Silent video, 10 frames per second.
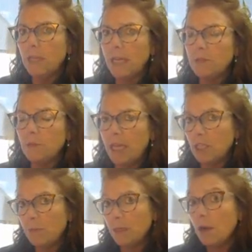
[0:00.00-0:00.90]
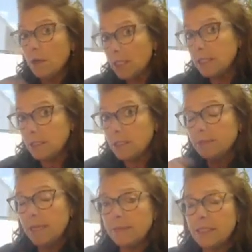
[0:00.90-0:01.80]
classroom management. There are
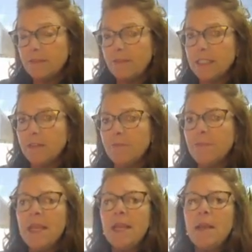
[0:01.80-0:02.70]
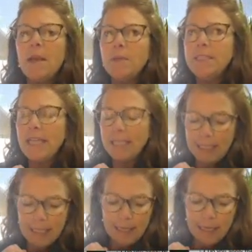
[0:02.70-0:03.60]
sometimes it's effective, but it's the
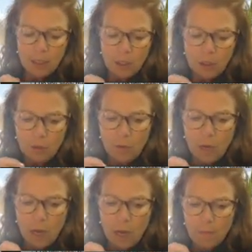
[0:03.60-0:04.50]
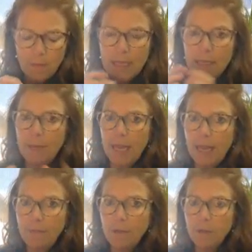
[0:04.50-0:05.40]
idea that you get a
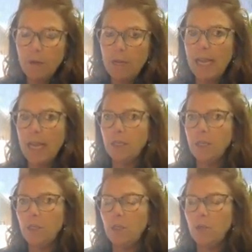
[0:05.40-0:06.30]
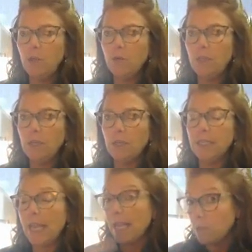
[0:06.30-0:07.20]
behavior and there's
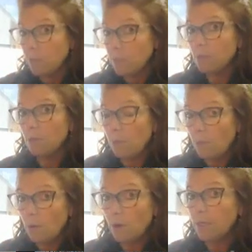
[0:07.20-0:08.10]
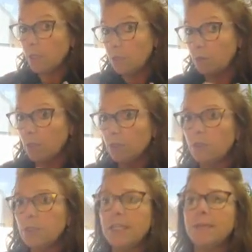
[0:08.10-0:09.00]
a consequence or a reward, and the student
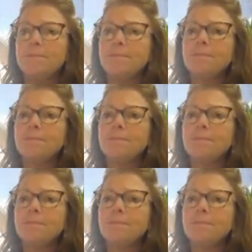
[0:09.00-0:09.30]
learns it.